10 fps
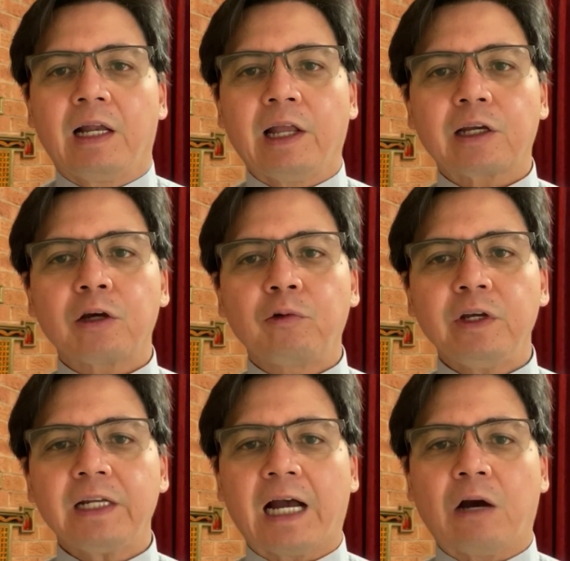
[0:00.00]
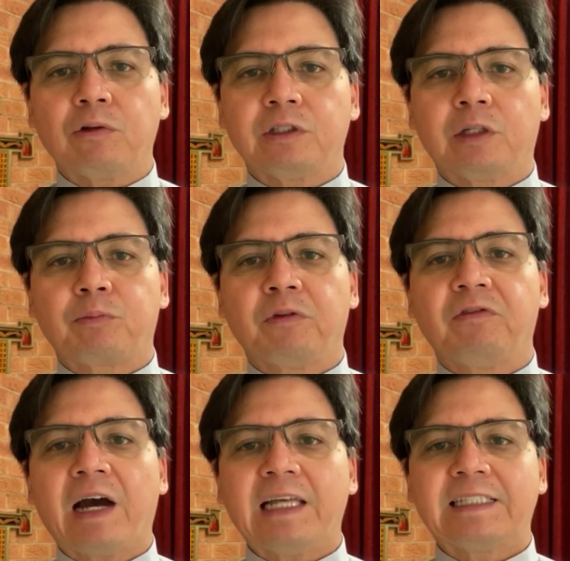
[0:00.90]
Like a greenhouse that
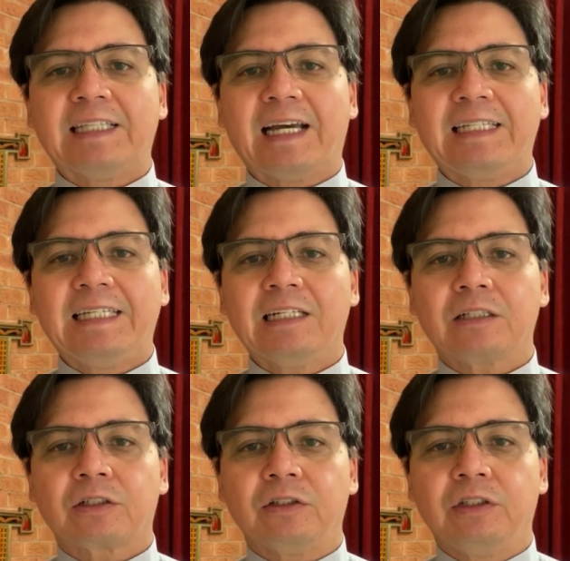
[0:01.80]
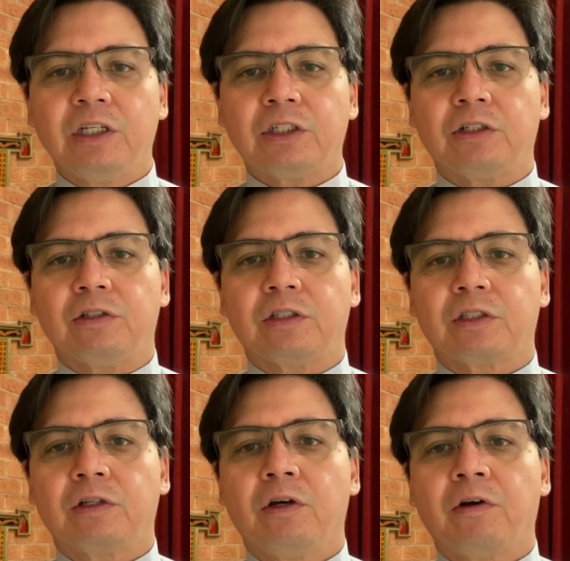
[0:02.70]
provides the ideal
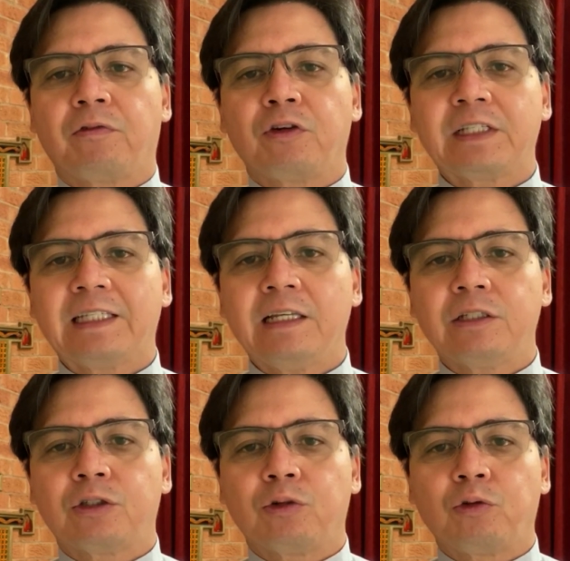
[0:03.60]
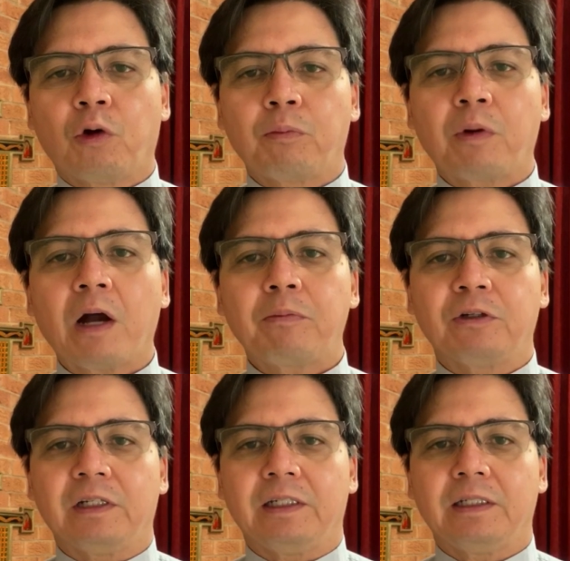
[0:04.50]
conditions for seeds to grow
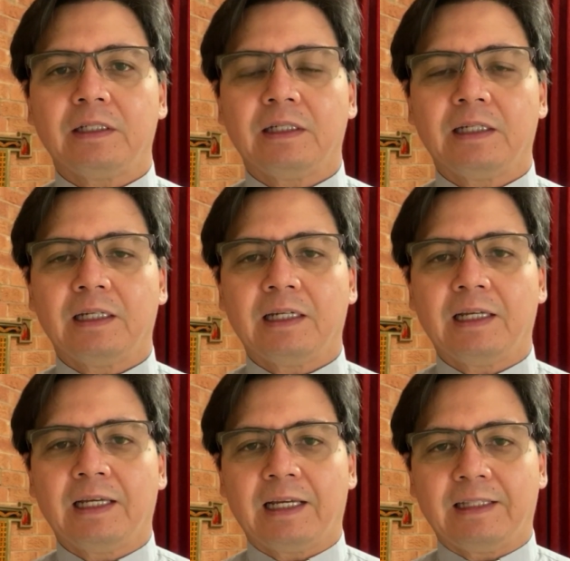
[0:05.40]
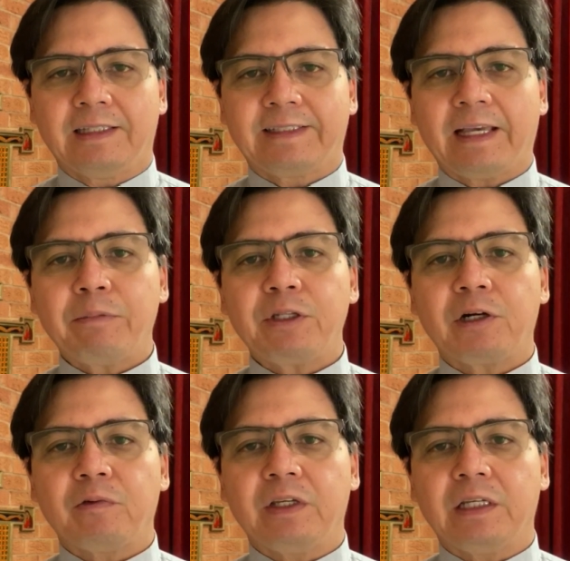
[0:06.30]
properly, the
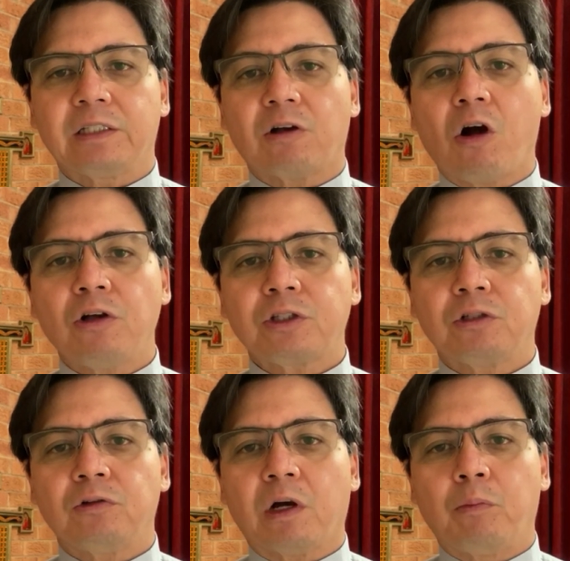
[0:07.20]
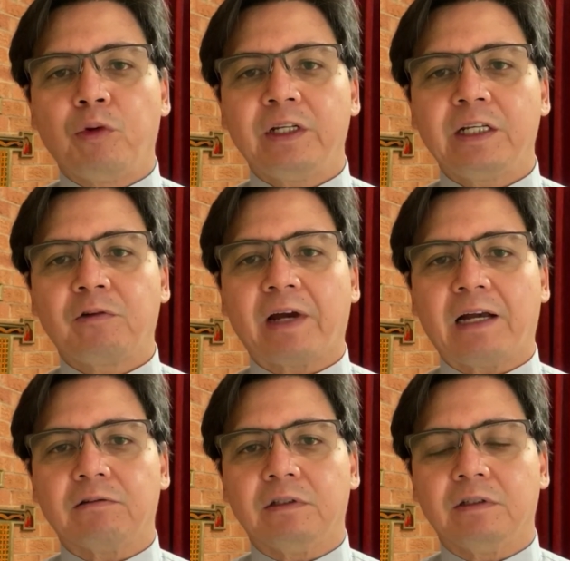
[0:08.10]
seminary is also a breeding
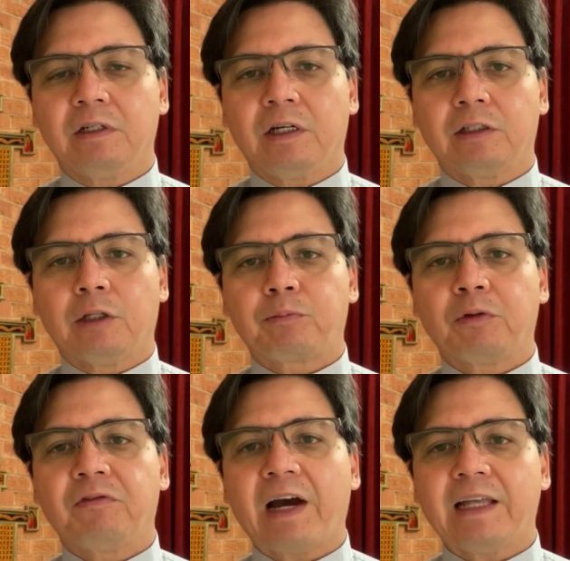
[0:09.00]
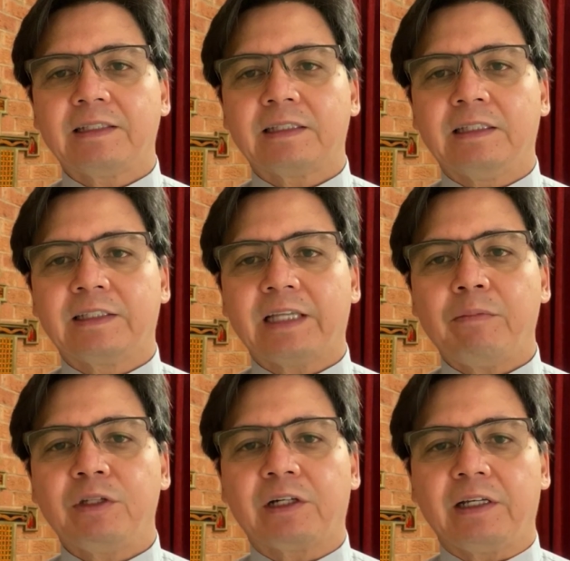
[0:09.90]
ground that provides the
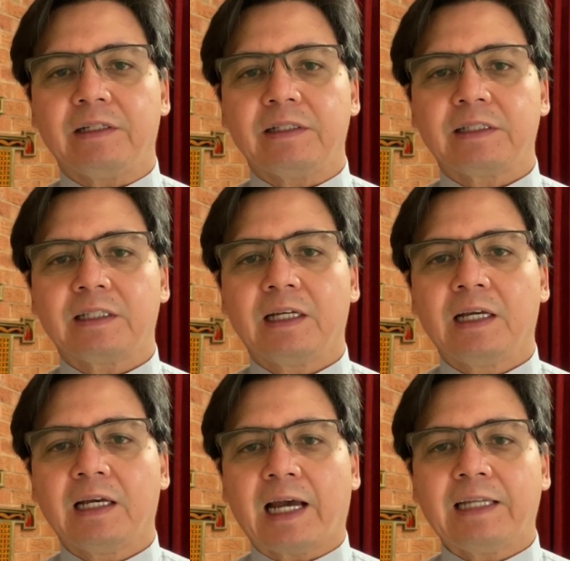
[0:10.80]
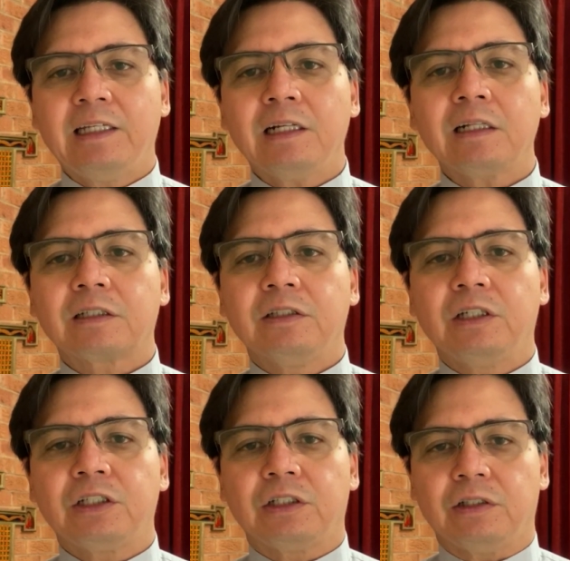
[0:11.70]
seminarians ideal
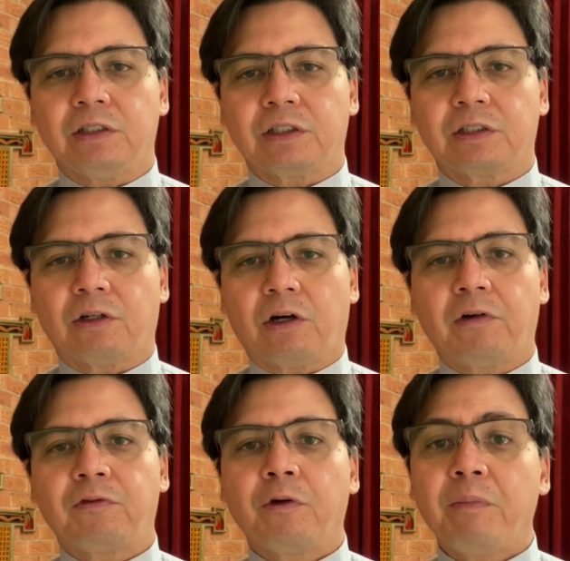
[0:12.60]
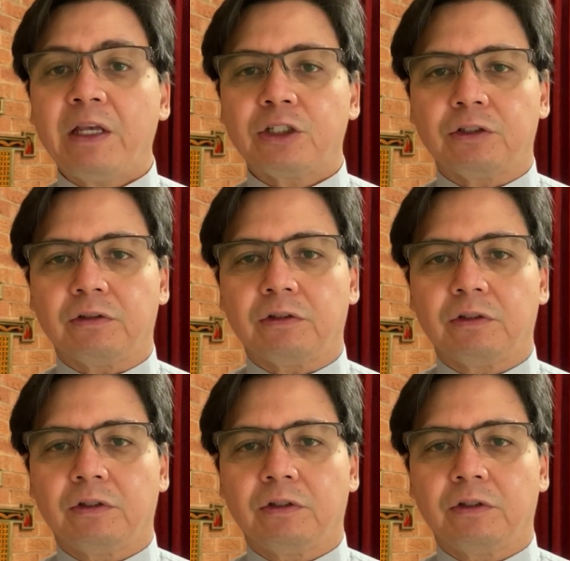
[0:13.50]
conditions or formation